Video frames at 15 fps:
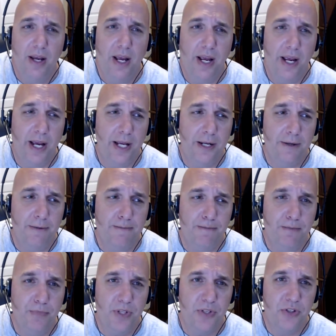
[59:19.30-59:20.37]

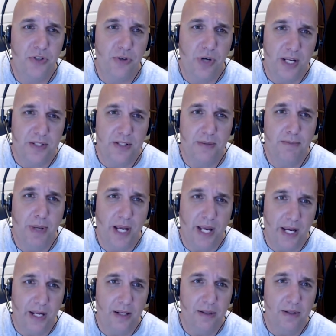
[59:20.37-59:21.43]
and the stress and
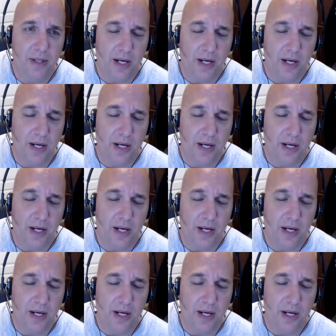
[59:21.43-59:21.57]
pain